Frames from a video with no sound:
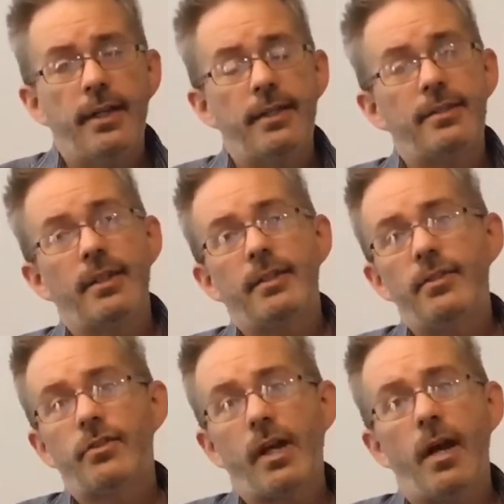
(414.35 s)
is that
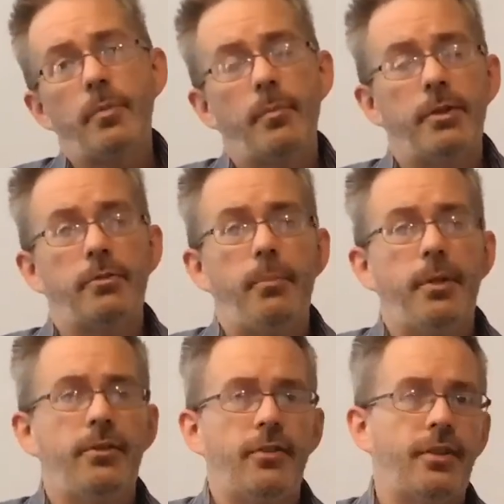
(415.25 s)
these are complementary
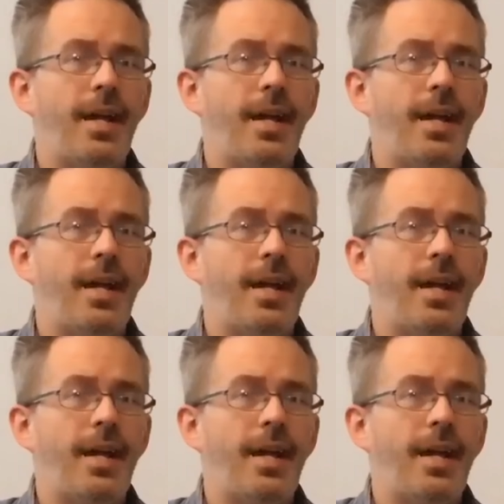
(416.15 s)
pieces,